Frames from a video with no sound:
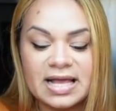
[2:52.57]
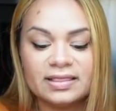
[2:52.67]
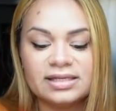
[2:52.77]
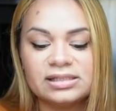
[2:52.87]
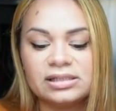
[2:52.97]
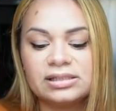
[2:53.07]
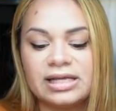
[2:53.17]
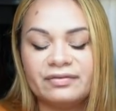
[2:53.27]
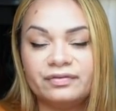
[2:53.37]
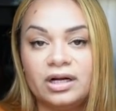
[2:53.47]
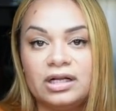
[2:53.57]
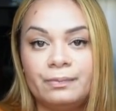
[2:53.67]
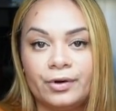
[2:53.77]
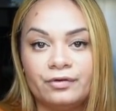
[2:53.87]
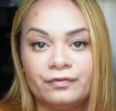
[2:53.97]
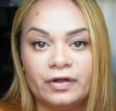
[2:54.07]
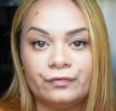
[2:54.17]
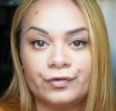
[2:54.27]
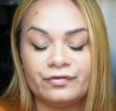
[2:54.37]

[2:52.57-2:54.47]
This is definitely perfect for